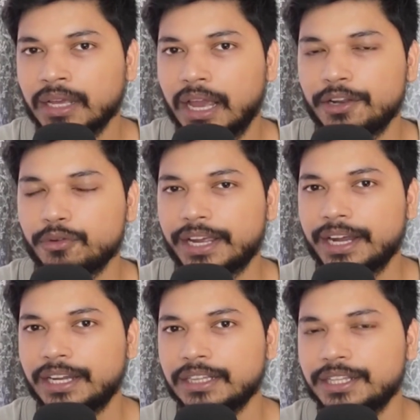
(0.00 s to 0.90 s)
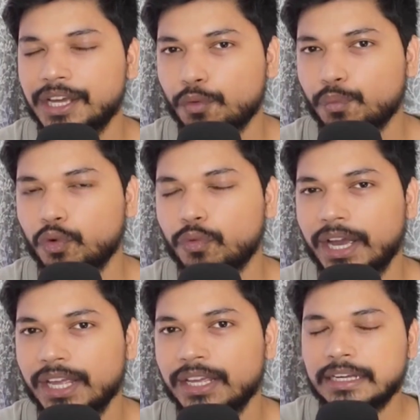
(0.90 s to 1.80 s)
and you are getting the output
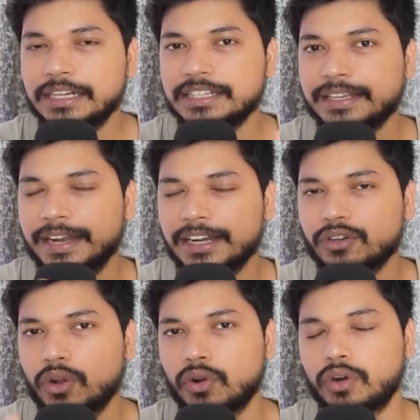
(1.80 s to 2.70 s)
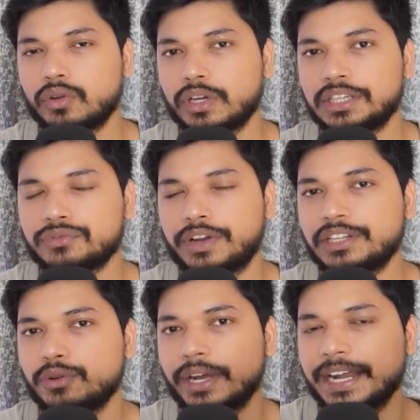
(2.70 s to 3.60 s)
y it is correct or not okay so whether
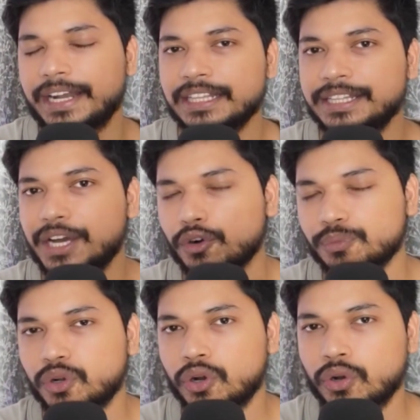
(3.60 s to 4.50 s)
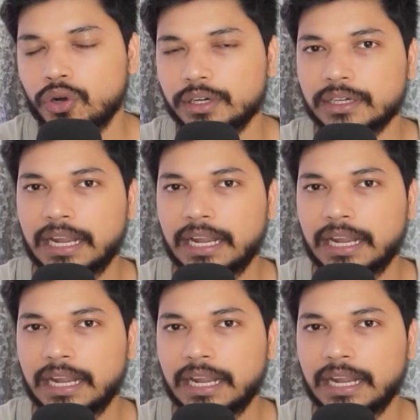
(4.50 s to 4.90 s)
you are getting the output or not